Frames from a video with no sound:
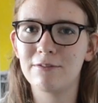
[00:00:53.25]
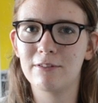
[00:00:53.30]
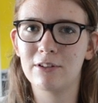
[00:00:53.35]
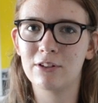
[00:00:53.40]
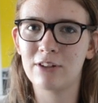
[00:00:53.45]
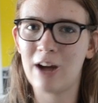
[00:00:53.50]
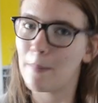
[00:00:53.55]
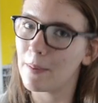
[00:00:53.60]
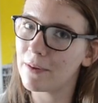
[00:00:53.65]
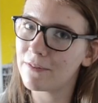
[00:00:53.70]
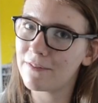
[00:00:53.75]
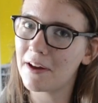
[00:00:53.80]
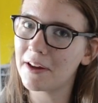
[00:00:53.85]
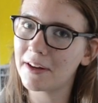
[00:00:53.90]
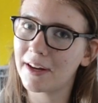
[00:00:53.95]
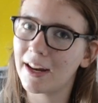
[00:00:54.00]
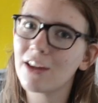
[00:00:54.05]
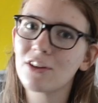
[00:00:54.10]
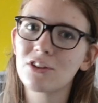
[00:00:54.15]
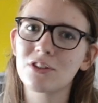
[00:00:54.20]
crappy
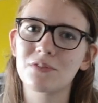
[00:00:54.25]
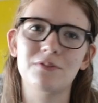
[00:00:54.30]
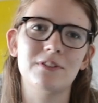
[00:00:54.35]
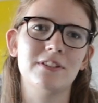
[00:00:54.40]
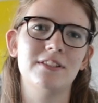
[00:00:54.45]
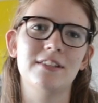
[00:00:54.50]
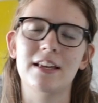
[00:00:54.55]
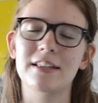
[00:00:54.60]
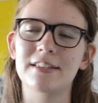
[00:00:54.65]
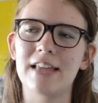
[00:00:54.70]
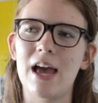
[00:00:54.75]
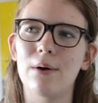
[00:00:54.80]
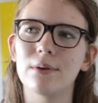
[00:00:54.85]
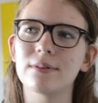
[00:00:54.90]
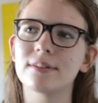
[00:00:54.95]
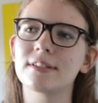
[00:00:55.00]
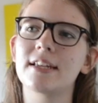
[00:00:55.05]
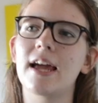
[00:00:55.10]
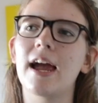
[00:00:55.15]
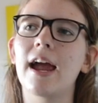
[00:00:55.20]
foundation for 6
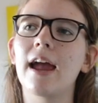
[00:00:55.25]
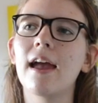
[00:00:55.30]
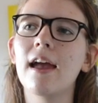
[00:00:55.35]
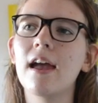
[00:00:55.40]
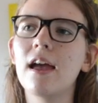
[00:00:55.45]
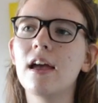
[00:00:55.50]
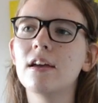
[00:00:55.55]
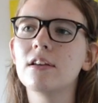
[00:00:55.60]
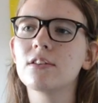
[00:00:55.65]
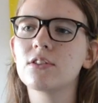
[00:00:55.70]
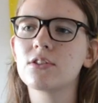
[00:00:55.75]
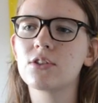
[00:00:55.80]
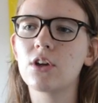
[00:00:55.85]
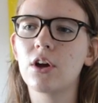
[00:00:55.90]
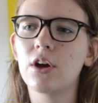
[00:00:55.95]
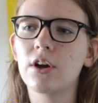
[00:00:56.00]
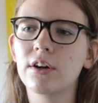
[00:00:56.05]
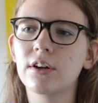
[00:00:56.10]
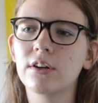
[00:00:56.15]
hours a day. So,